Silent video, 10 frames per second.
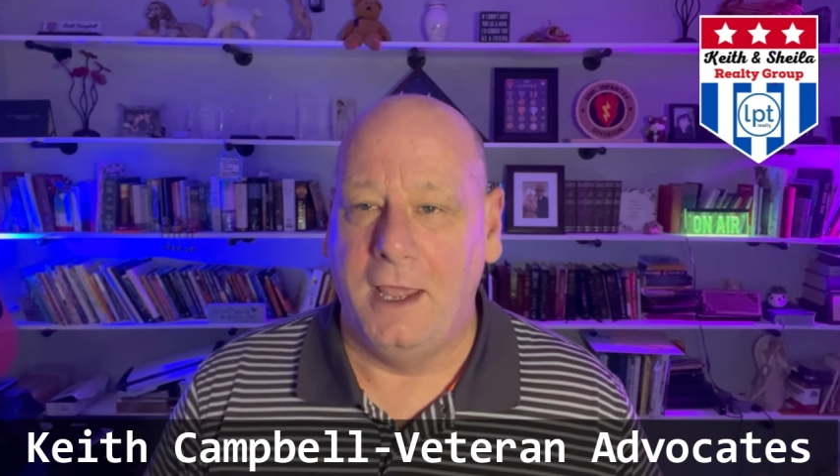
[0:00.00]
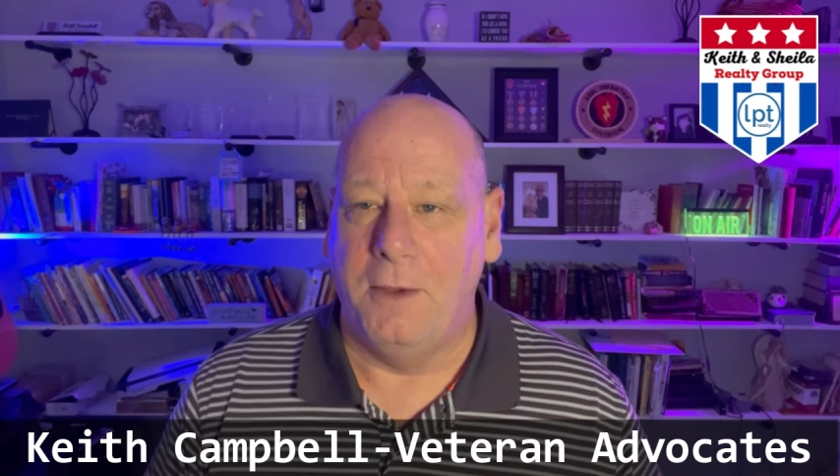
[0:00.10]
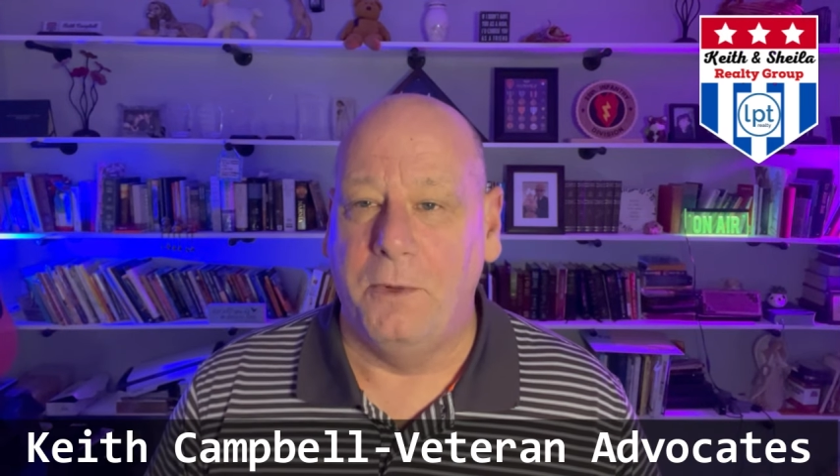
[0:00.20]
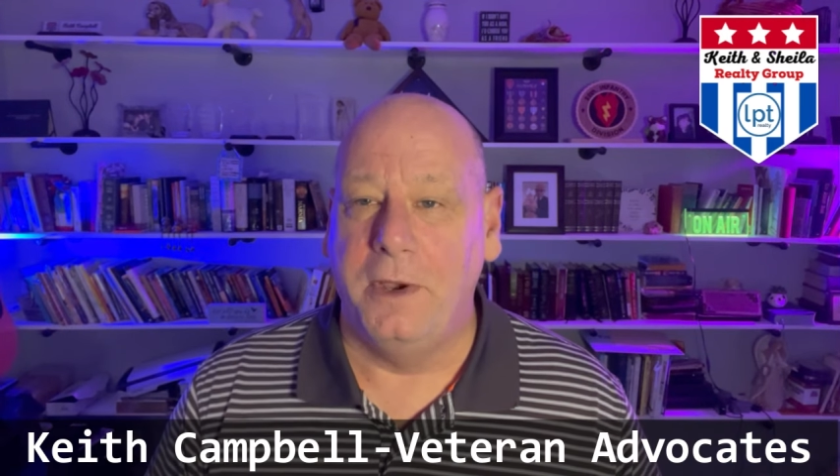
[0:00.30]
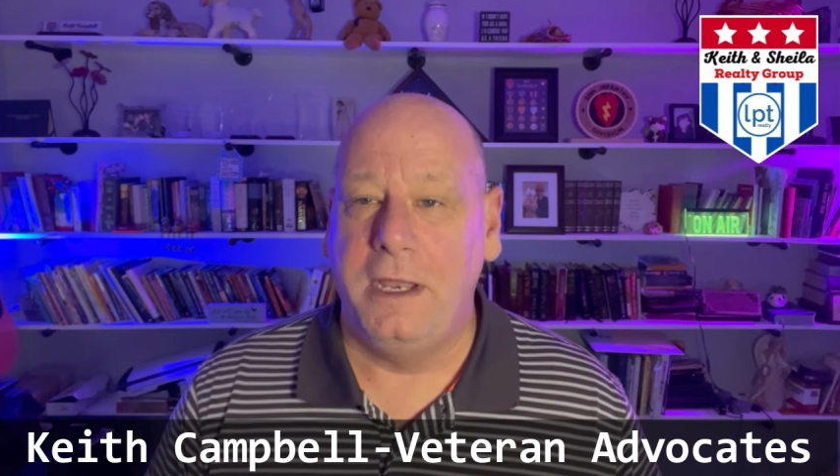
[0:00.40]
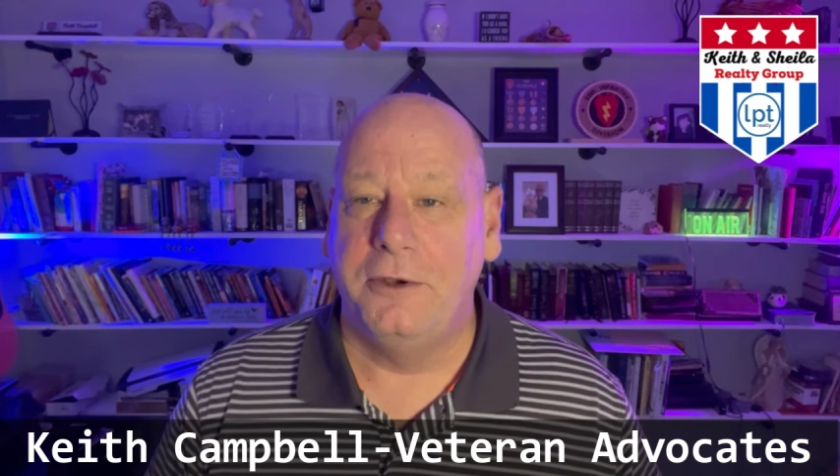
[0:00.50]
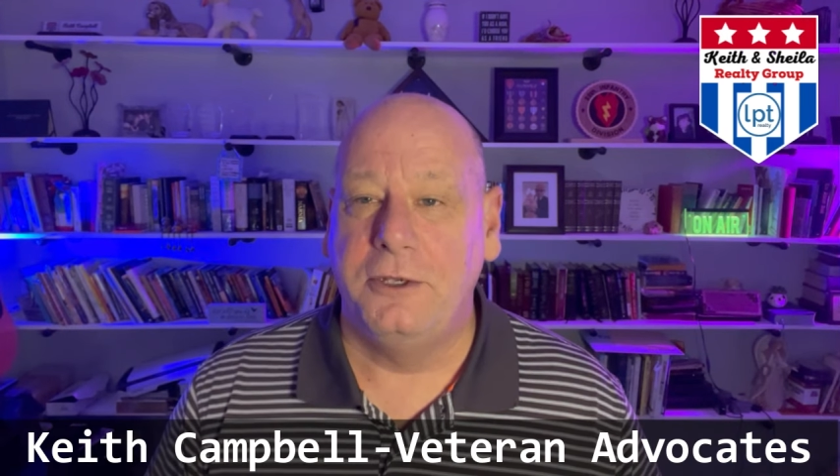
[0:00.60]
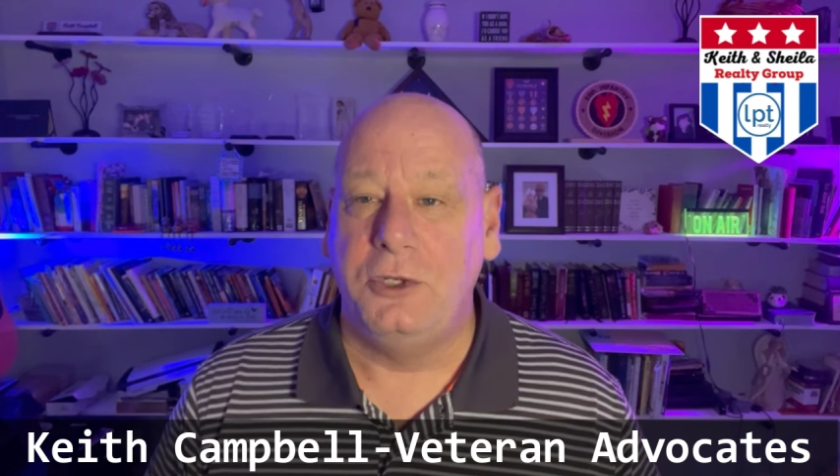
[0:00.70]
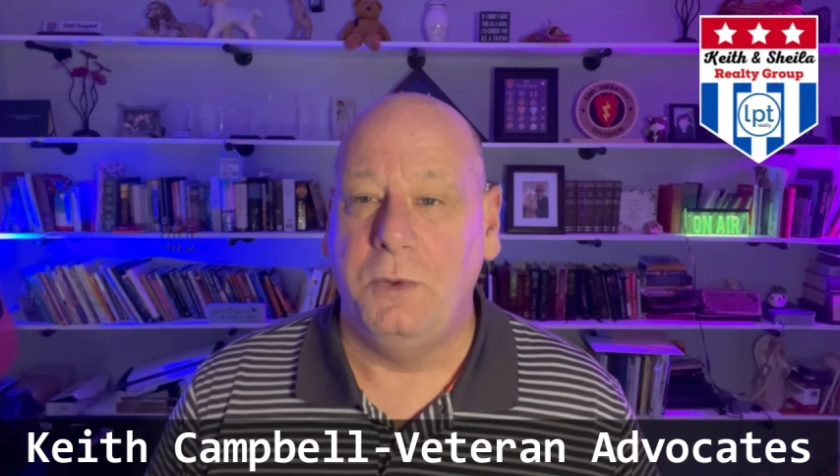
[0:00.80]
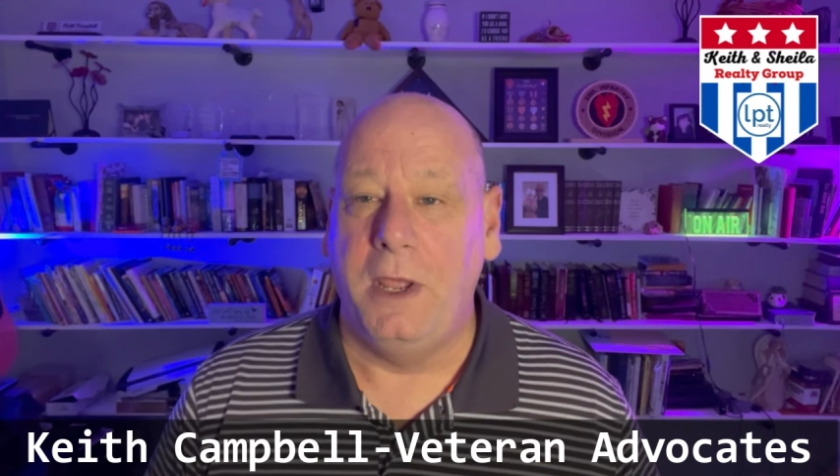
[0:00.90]
and we're here
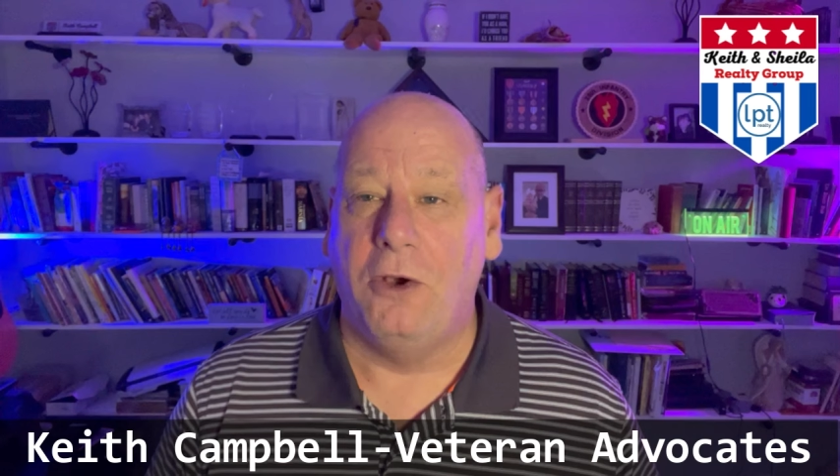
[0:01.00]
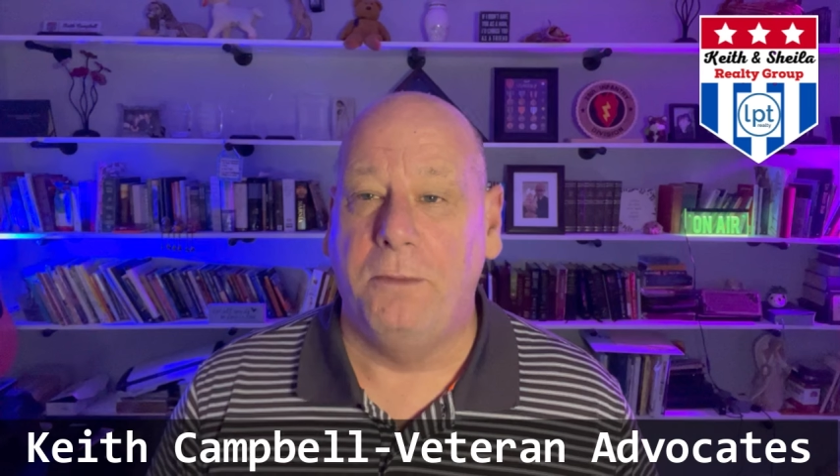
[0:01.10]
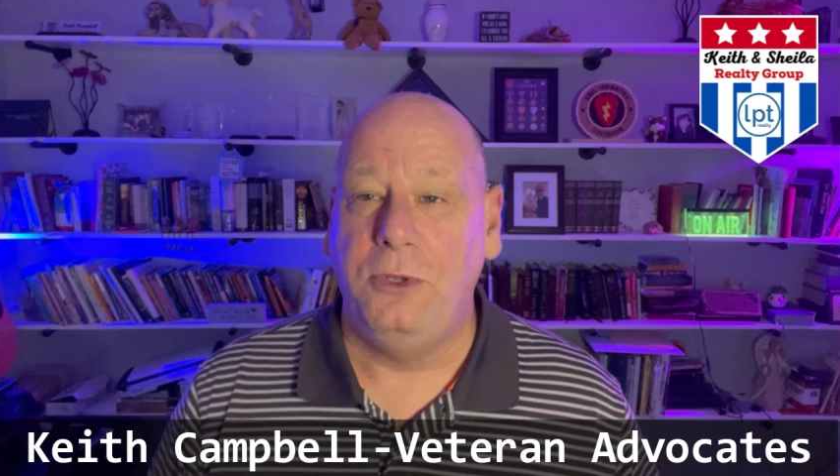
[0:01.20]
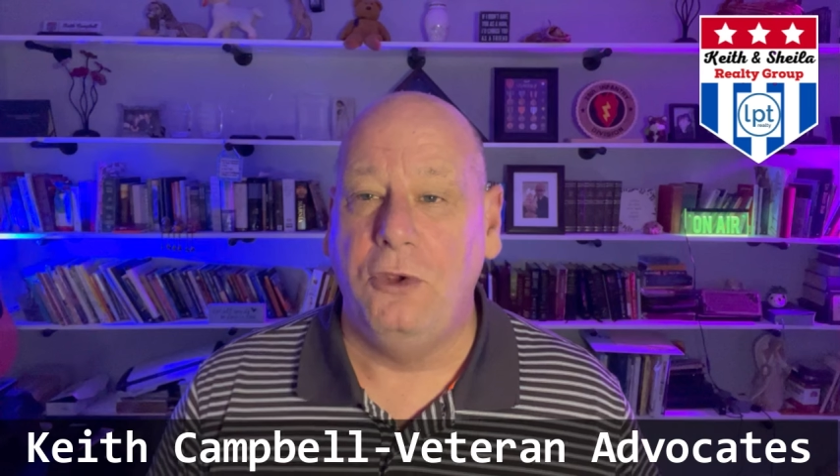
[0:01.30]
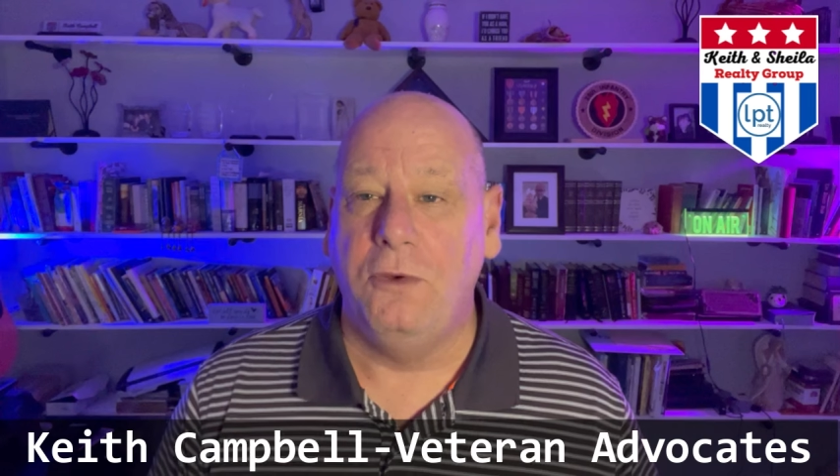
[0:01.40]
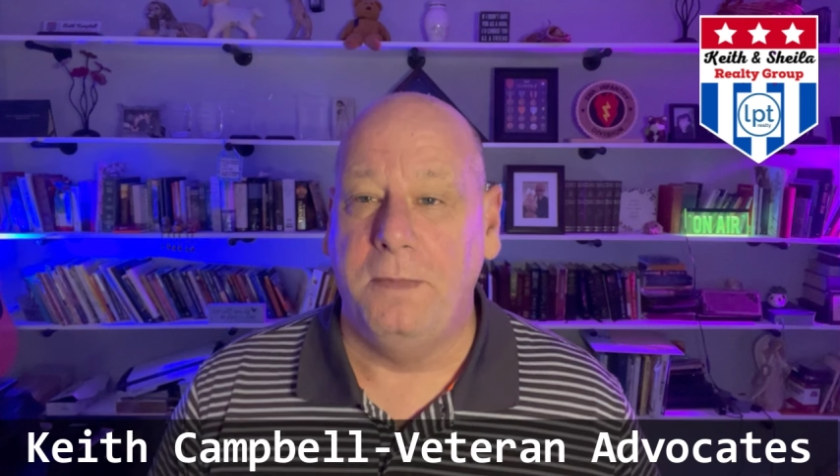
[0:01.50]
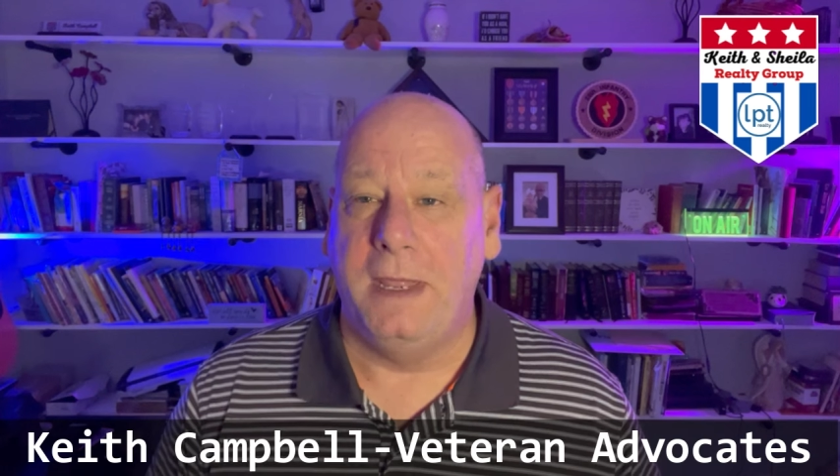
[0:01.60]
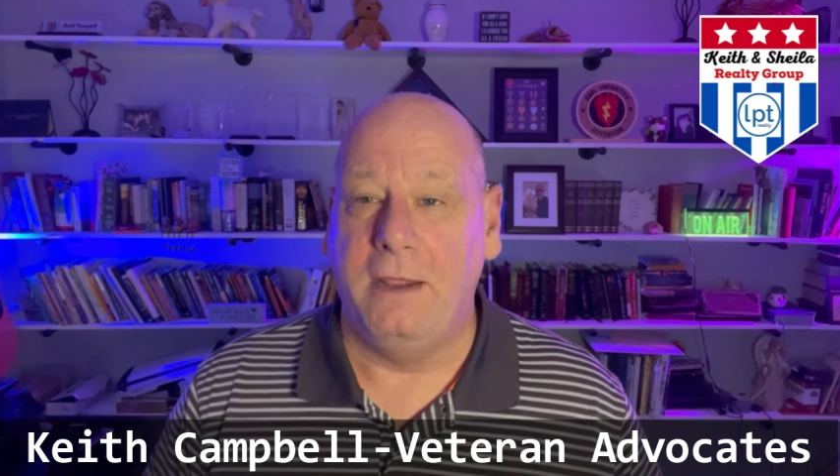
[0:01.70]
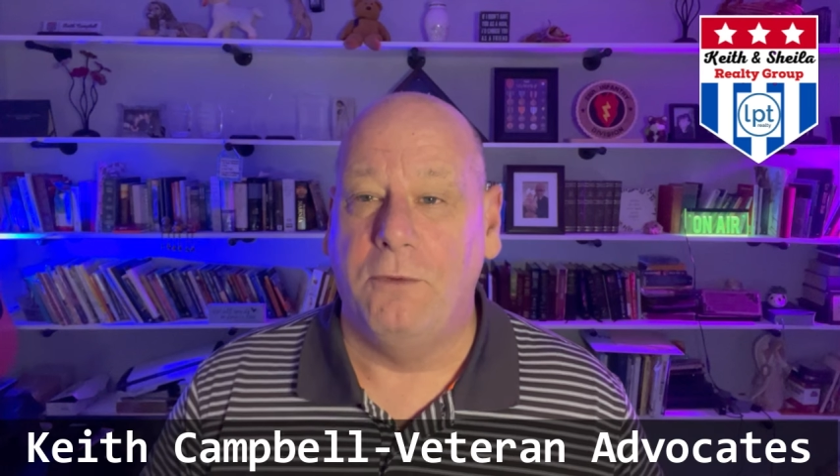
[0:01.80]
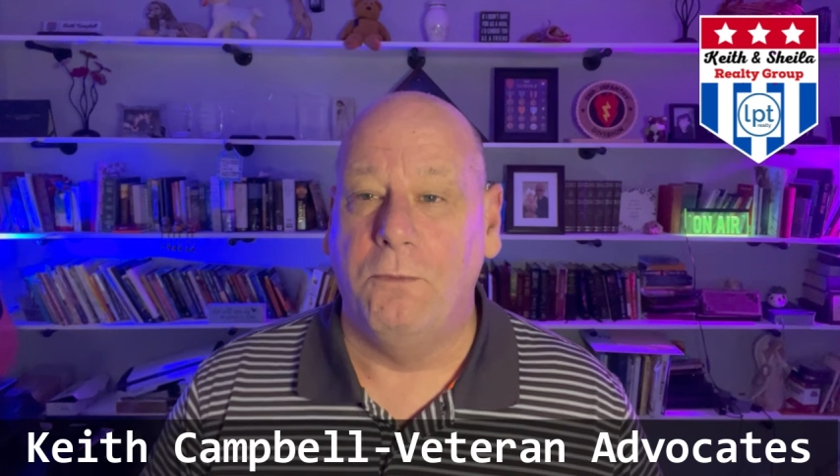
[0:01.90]
to help you
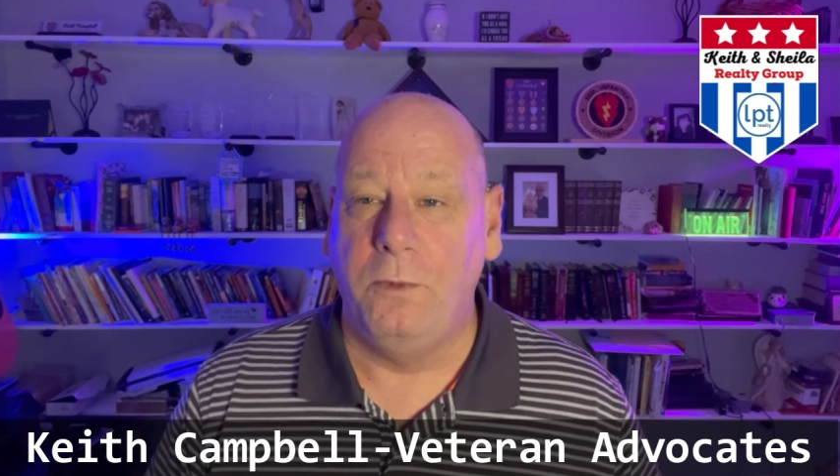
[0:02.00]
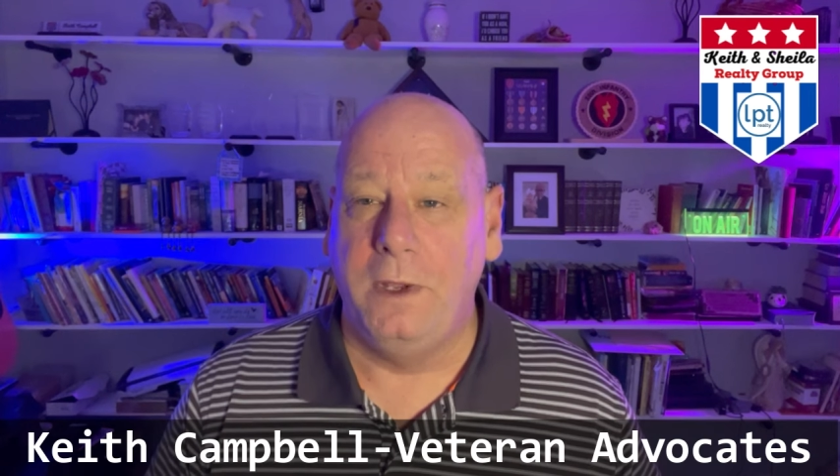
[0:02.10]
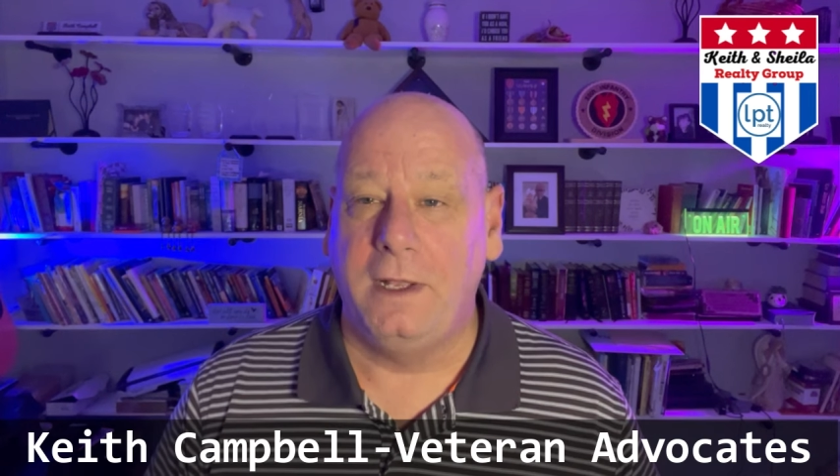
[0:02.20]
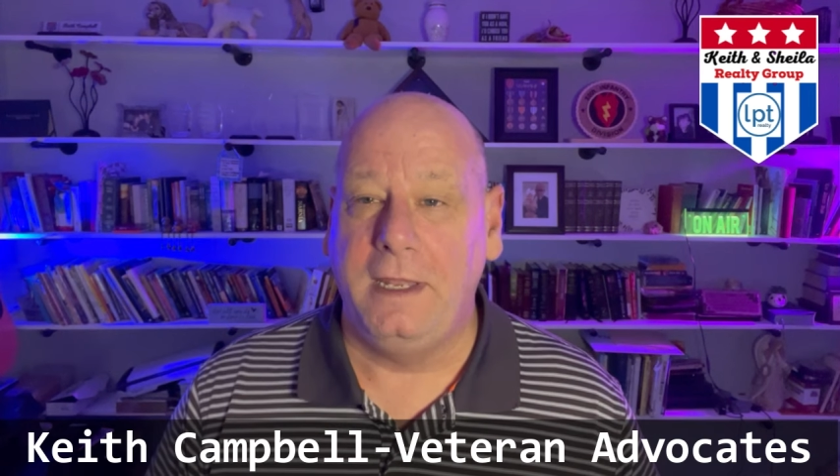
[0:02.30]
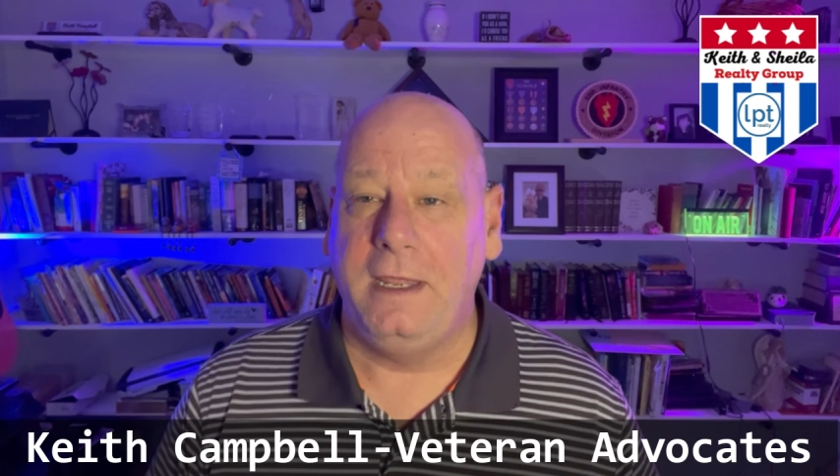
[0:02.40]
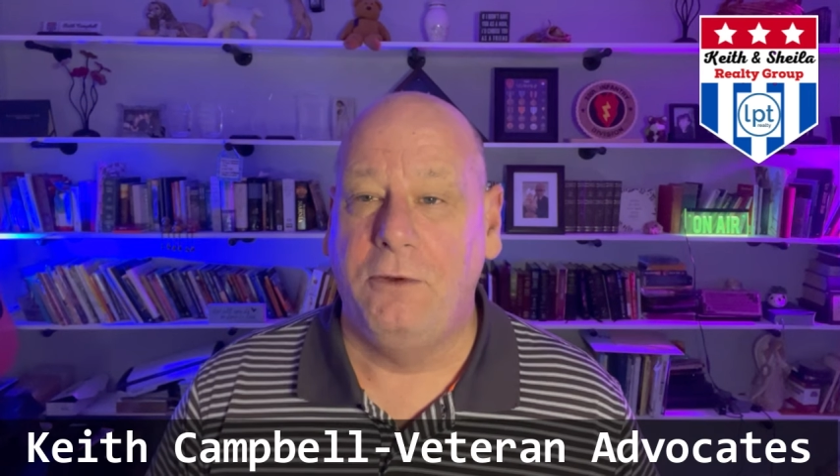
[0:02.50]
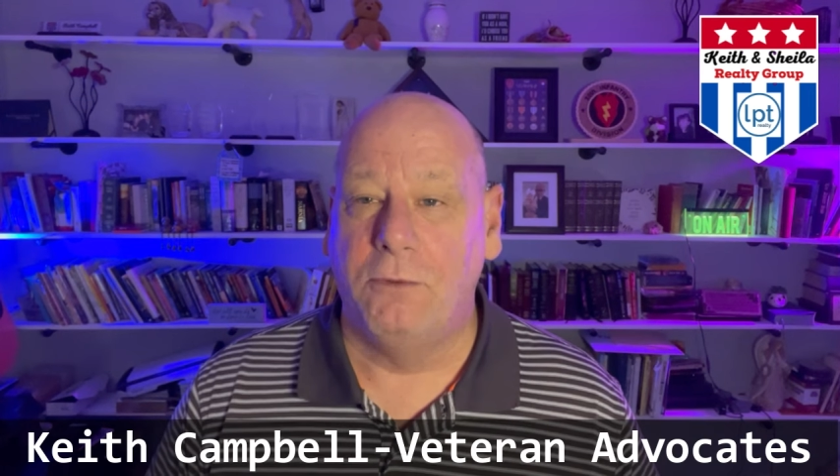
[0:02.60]
make really